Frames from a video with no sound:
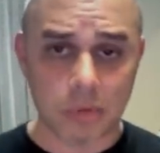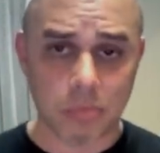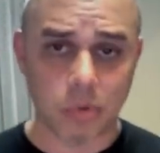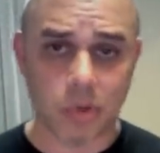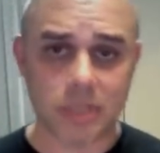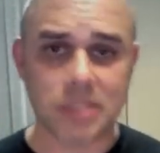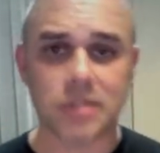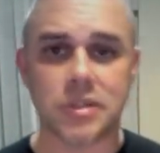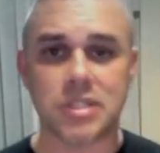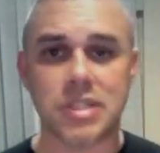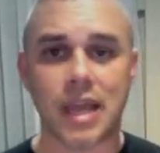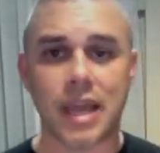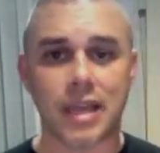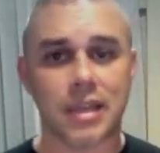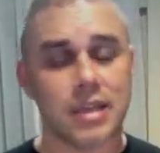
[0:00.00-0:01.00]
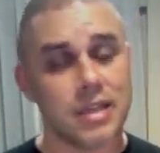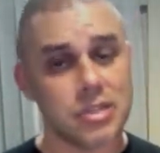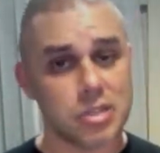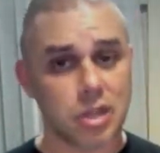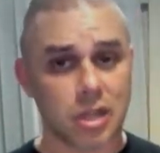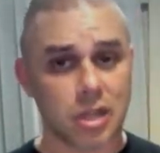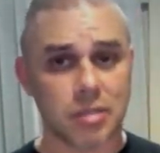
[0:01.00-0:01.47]
point to attack is
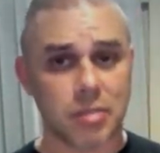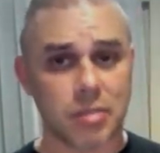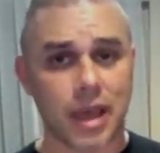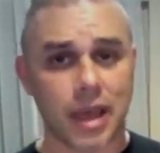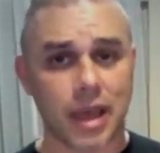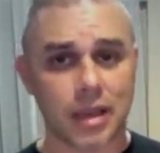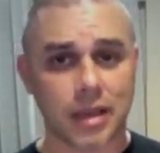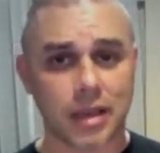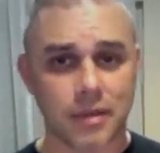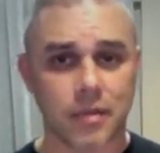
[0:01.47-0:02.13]
not the back.